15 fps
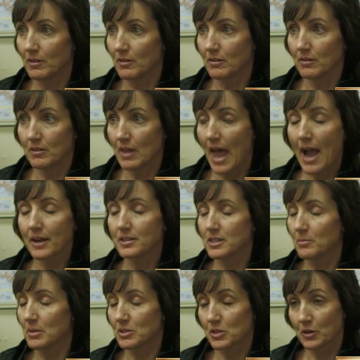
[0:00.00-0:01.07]
The
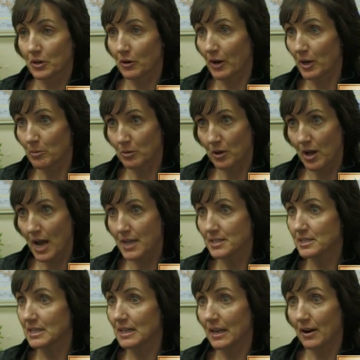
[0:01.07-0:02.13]
academics are incredible. I
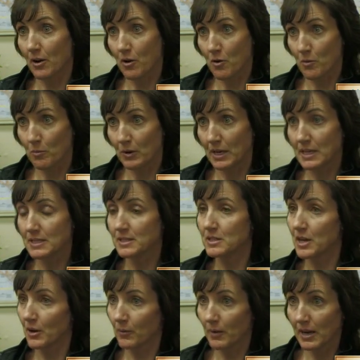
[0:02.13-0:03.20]
see it at home when he's
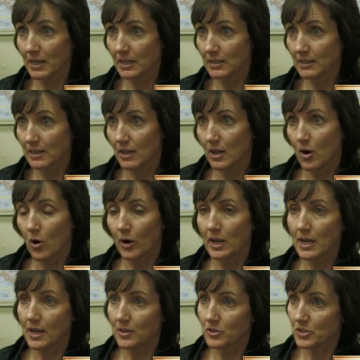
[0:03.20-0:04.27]
narrating, or
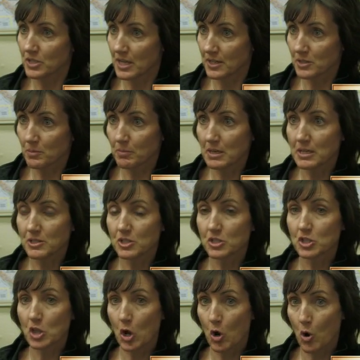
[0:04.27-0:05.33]
he understands a piece
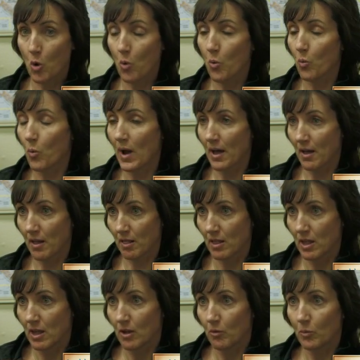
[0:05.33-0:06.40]
so well.
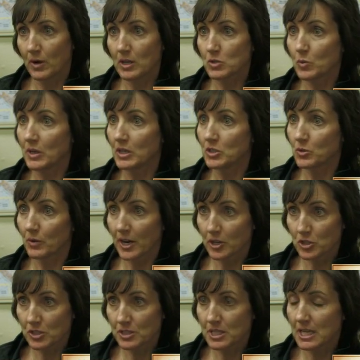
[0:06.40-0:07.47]
When he's reading
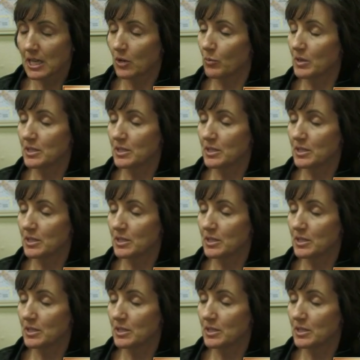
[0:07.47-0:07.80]
directions, he can